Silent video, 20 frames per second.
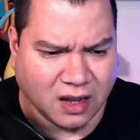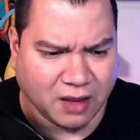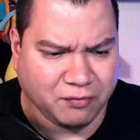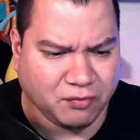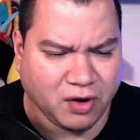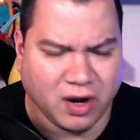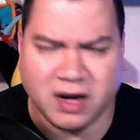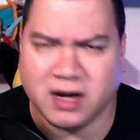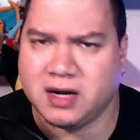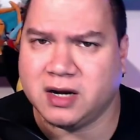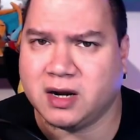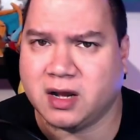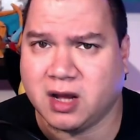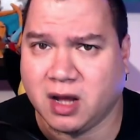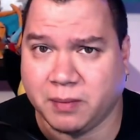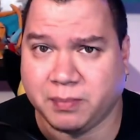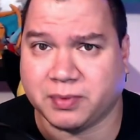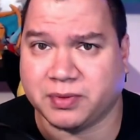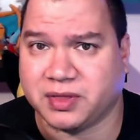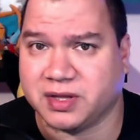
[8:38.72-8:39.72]
I've run into a
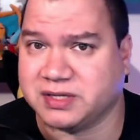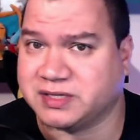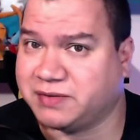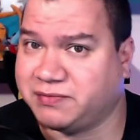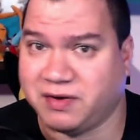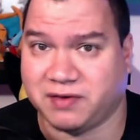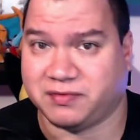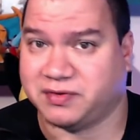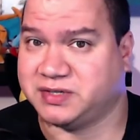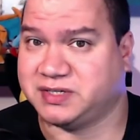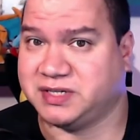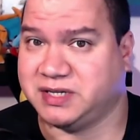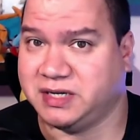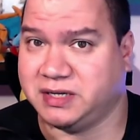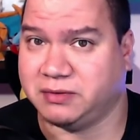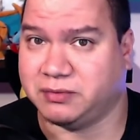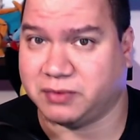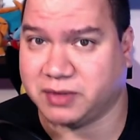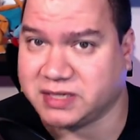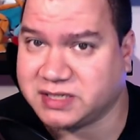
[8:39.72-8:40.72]
couple things I've never
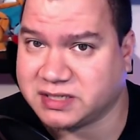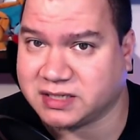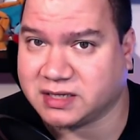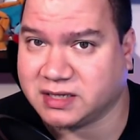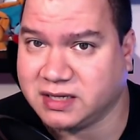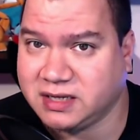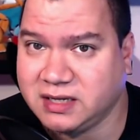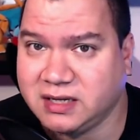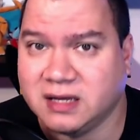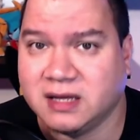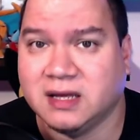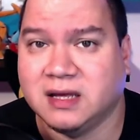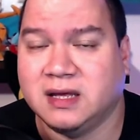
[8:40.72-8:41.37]
seen recently.